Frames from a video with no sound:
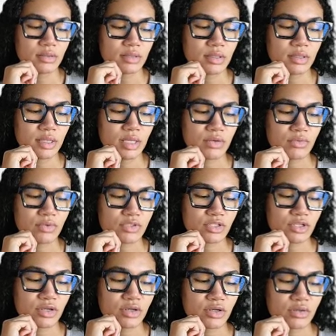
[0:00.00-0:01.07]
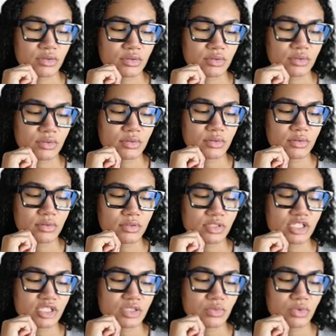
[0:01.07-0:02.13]
in return,
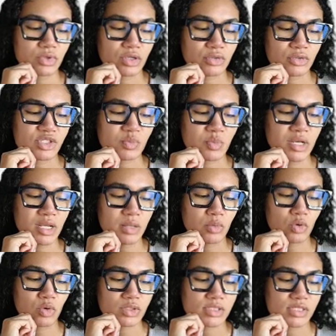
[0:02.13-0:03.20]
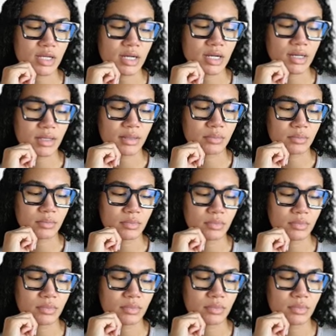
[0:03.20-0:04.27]
spending more time
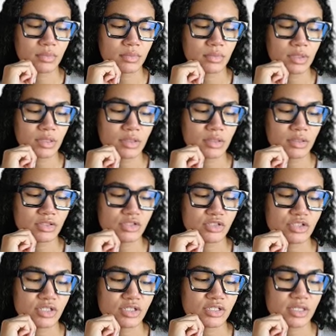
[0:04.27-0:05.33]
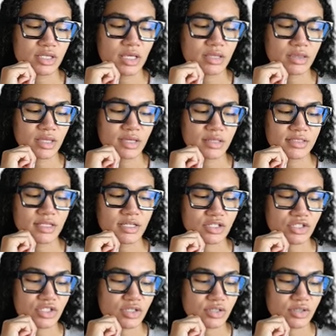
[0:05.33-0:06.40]
just to get the
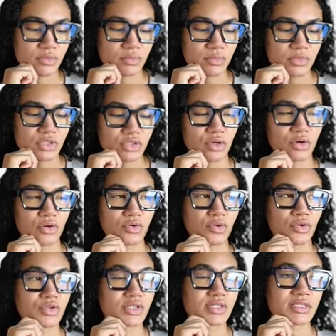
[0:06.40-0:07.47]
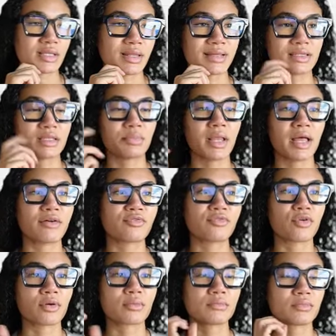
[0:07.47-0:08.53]
attention. So you just select the
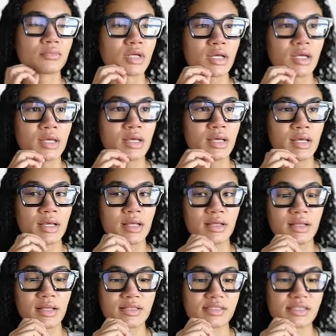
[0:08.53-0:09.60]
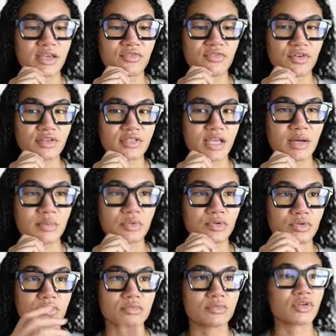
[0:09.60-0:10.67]
platform. Let's say, for
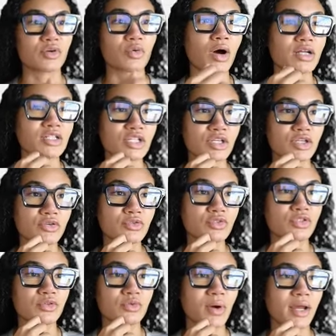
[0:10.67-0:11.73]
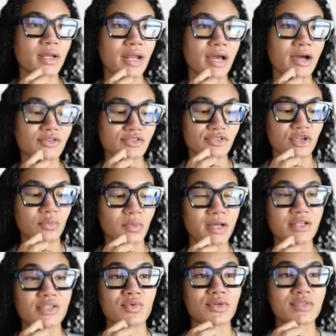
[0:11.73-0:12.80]
example, you're watching YouTube right now, so you might
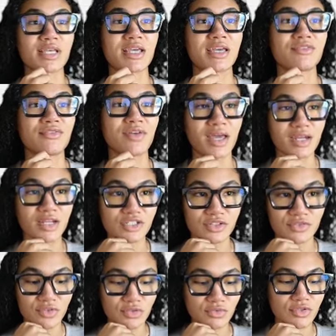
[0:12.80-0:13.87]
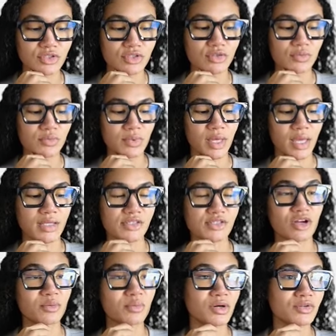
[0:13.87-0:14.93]
as well take advantage of YouTube and
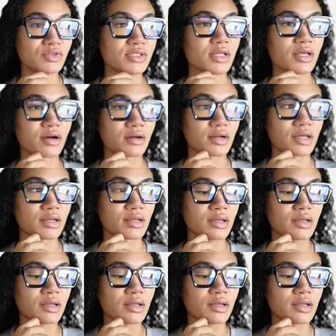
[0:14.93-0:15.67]
start posting on it.